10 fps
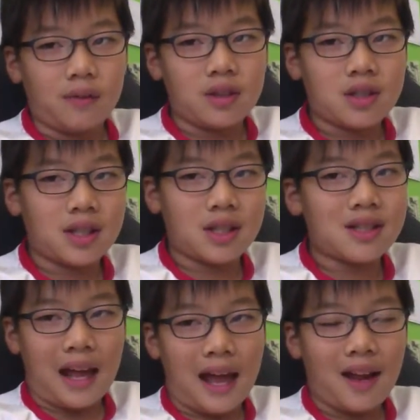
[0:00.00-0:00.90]
Since
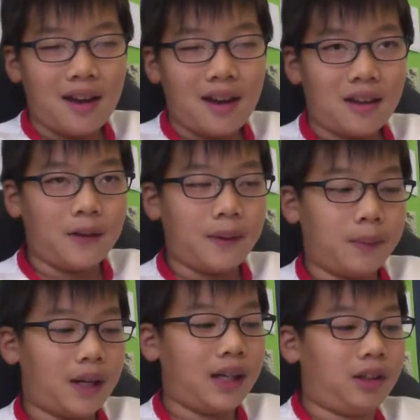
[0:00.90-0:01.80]
that,
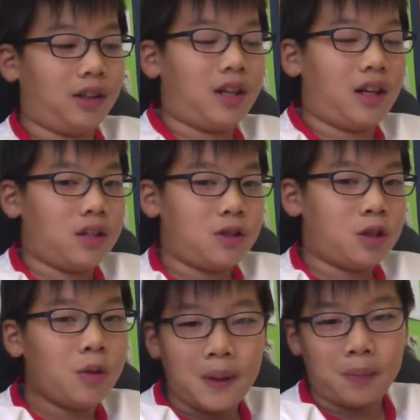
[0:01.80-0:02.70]
I learned that
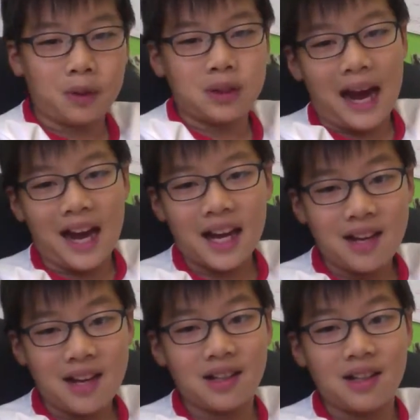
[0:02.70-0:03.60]
2 people died,